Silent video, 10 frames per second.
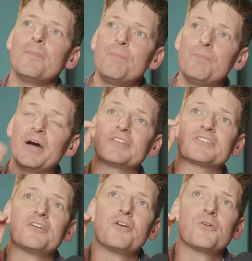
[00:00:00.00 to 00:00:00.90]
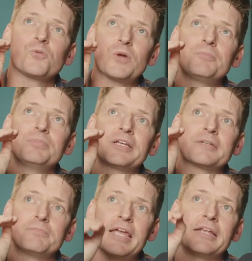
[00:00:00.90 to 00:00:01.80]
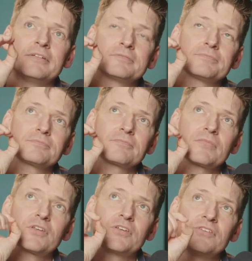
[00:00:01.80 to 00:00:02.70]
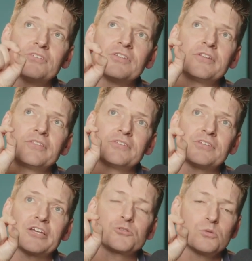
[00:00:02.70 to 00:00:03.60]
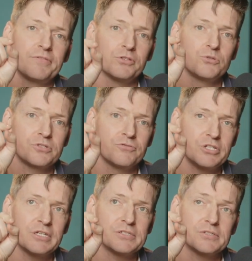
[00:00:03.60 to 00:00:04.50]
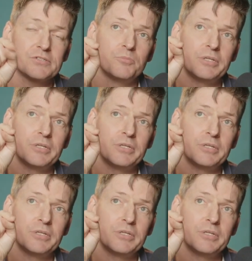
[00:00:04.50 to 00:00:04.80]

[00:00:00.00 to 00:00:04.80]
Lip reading: But red-blooded men considered the sexual revolution of Jesus to be